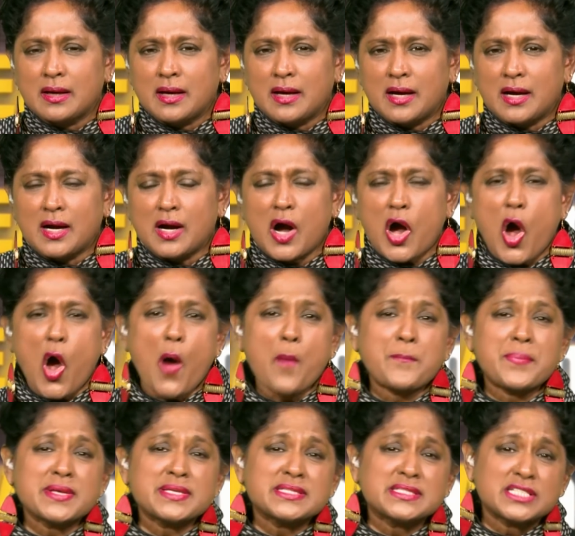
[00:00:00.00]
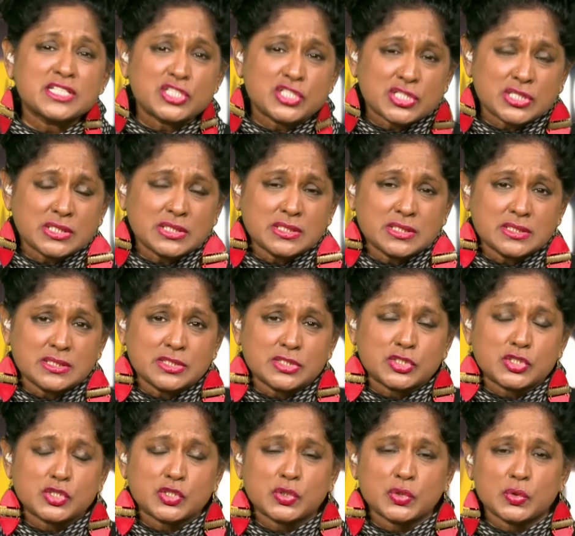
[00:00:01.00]
uh, opposition
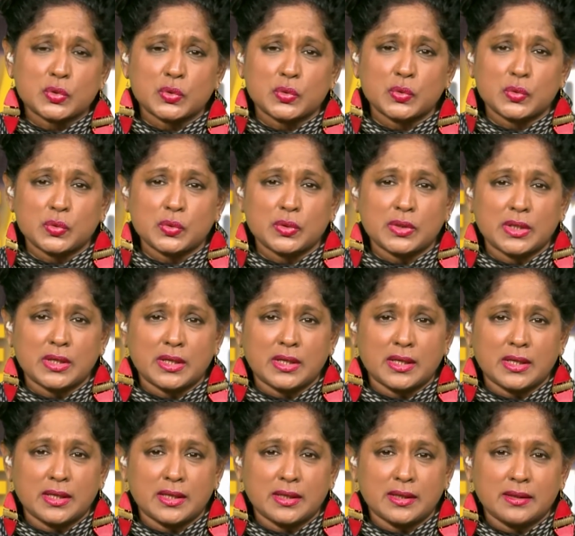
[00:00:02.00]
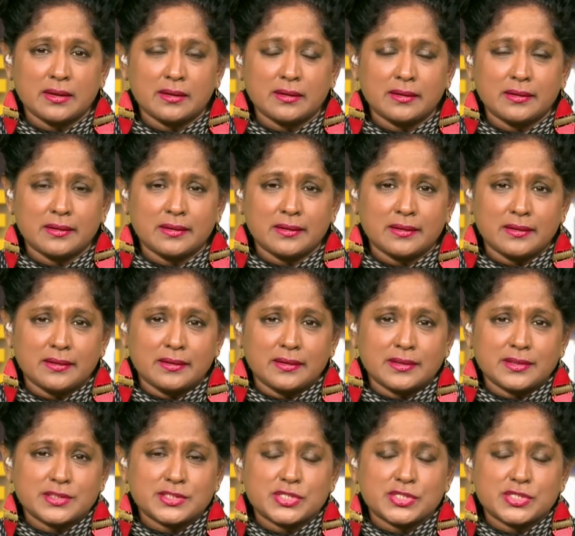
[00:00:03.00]
to, uh,